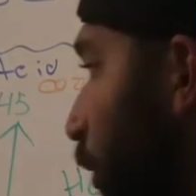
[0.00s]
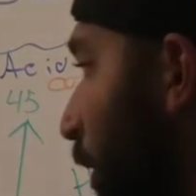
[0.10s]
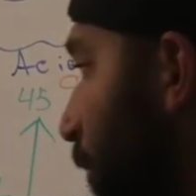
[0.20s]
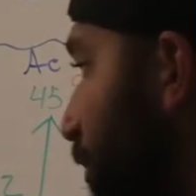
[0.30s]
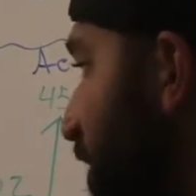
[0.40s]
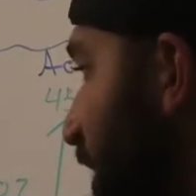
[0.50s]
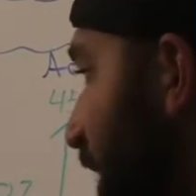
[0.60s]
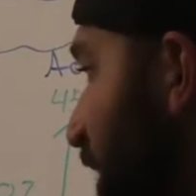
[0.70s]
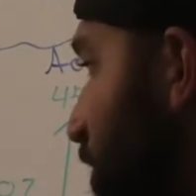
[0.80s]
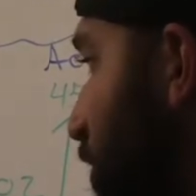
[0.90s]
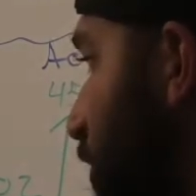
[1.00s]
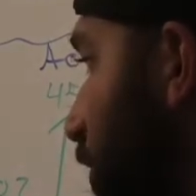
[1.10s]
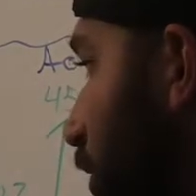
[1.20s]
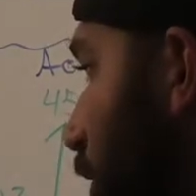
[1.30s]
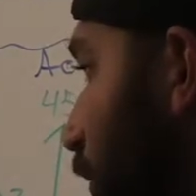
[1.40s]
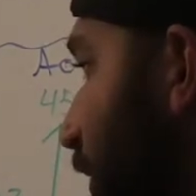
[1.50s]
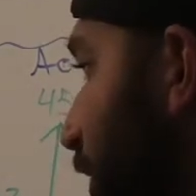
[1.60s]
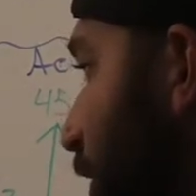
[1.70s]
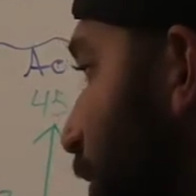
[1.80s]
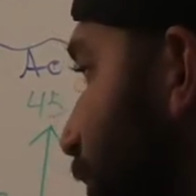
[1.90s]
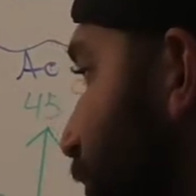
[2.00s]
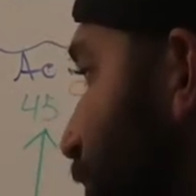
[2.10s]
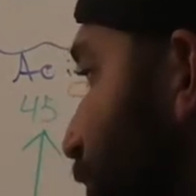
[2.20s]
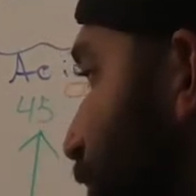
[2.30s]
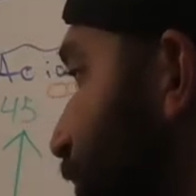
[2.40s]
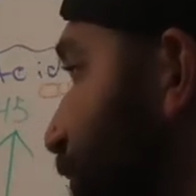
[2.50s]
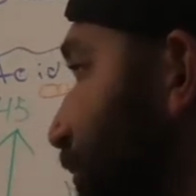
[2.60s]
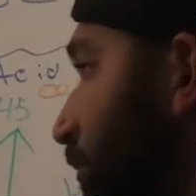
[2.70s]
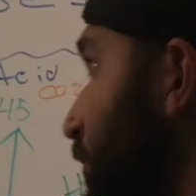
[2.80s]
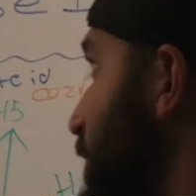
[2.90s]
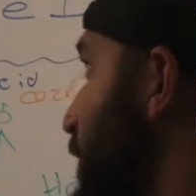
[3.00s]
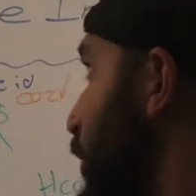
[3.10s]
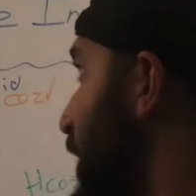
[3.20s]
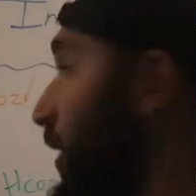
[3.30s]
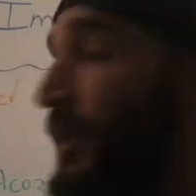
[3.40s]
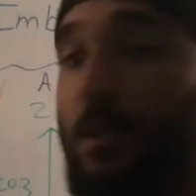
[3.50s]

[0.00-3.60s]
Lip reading: to write pH over here, right?